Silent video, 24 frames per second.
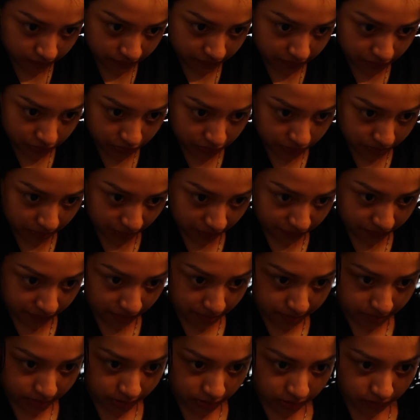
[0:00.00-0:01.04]
if it was with my
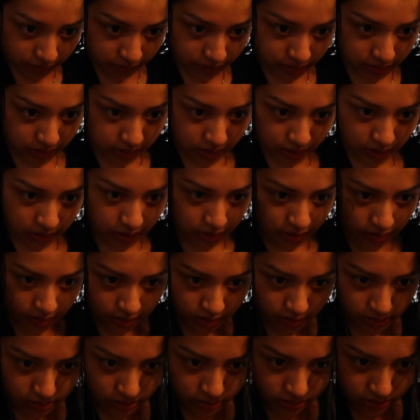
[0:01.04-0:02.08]
family over there
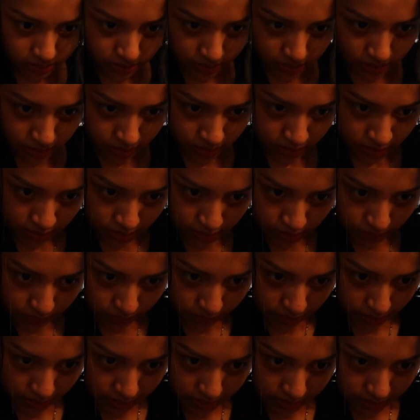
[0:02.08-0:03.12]

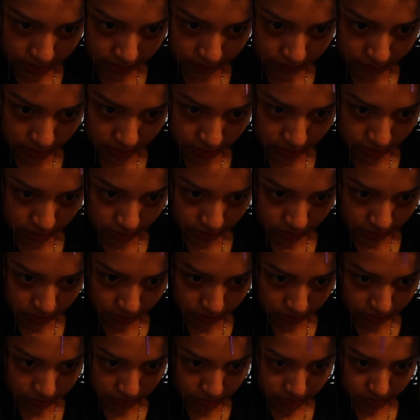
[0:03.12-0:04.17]
where I live, then it
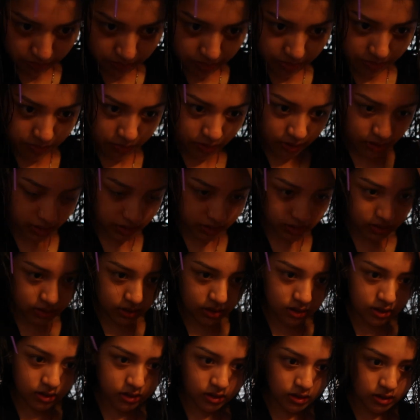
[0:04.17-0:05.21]
would have been a bit more
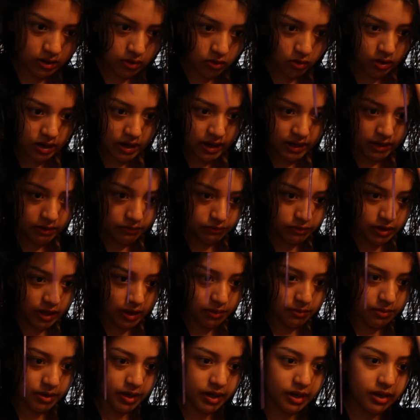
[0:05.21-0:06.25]
easier. Or like, if
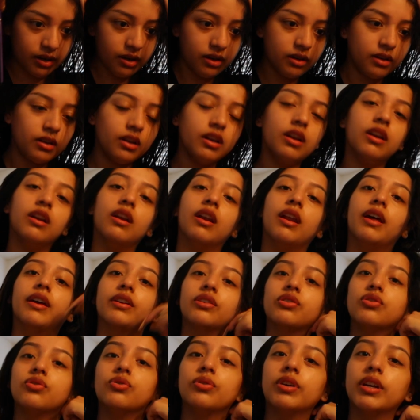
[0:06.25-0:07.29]
they were here,
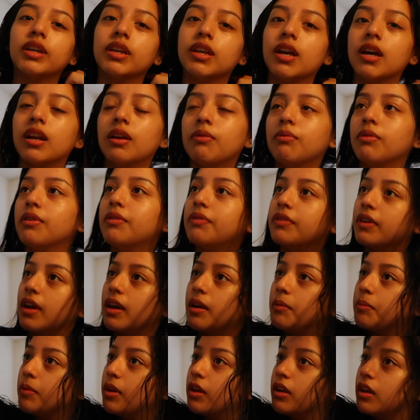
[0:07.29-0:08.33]
like Chewy and Gata would have
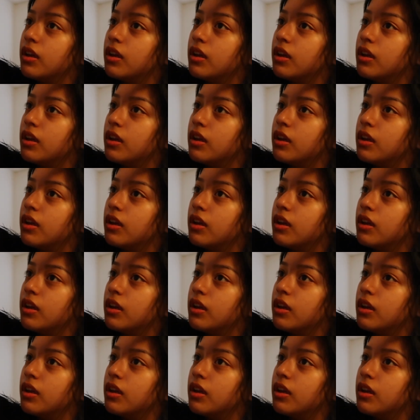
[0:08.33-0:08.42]
came,